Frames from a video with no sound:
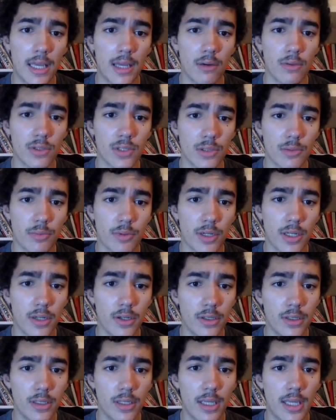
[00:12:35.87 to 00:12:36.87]
which is pretty
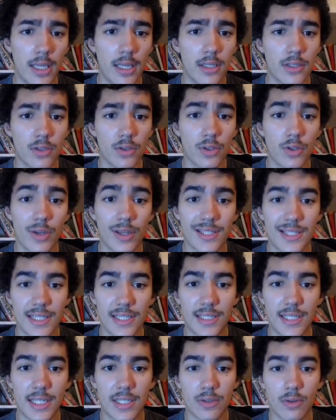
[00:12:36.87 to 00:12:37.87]
good. So
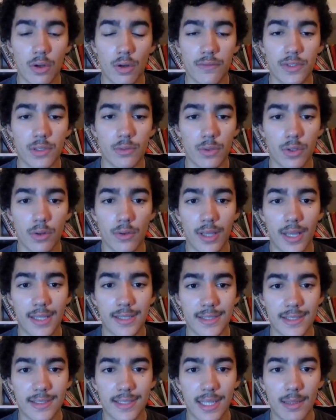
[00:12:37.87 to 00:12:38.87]
USDC as well, obviously we know that
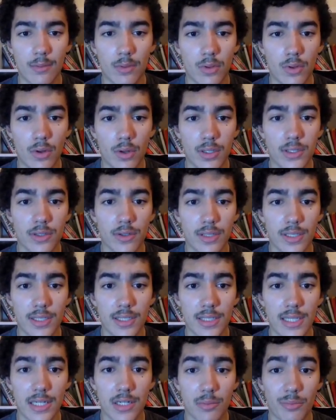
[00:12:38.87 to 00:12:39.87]
it's a stable coin, so this
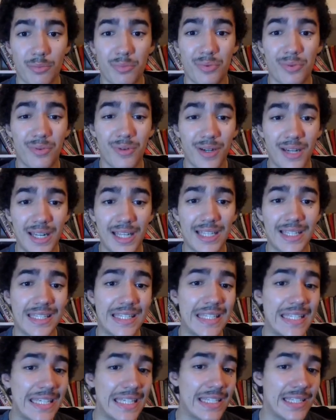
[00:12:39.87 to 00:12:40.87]
is actually pretty
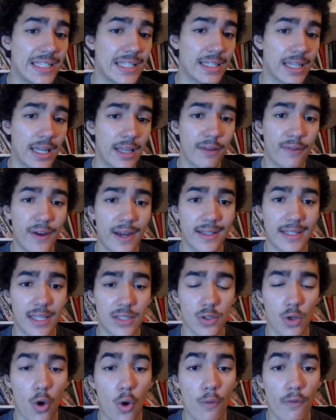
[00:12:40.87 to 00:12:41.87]
decent. And the fact that
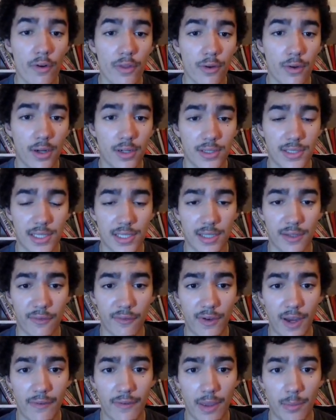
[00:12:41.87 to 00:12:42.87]
it's over
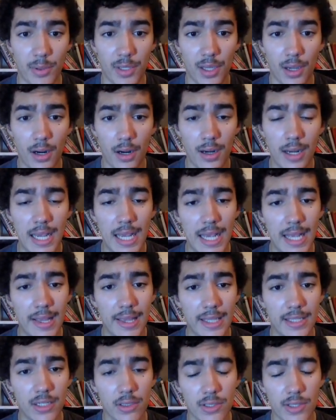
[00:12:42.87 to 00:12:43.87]
365 APR,
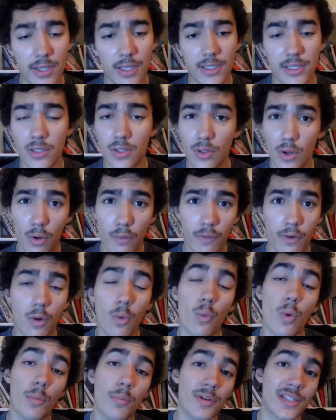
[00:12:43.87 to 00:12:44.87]
that tells you this is over
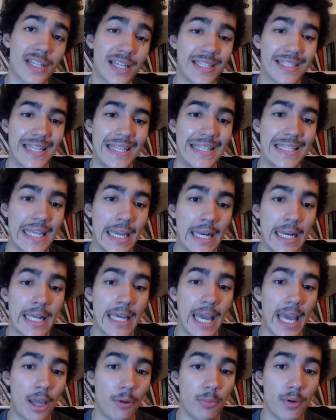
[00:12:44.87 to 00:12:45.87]
1% daily
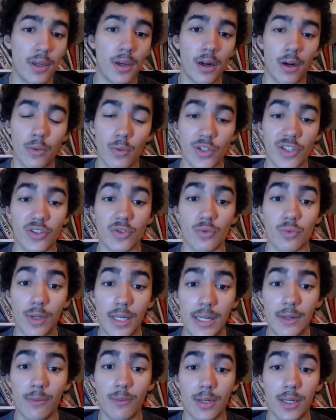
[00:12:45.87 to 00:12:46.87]
APR, which is
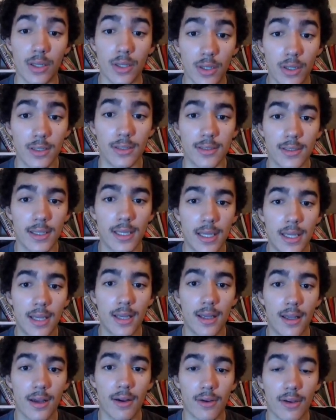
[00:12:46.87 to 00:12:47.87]
really, really good.
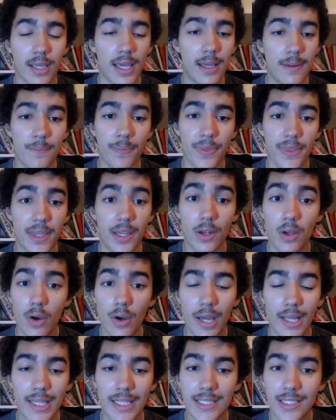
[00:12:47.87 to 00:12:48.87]
Okay, there you go.
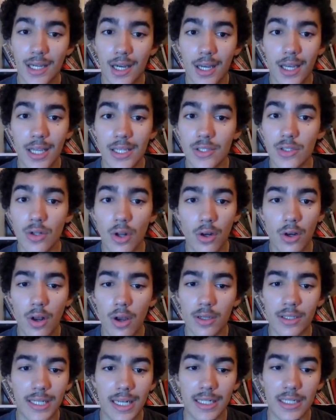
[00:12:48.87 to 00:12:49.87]
And it's not
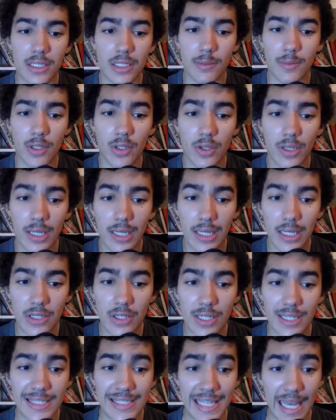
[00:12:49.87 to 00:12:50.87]
locked, ladies and gentlemen. You can
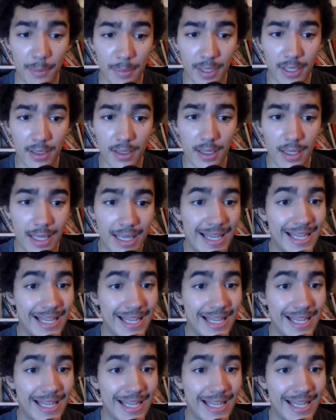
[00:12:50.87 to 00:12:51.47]
literally zap in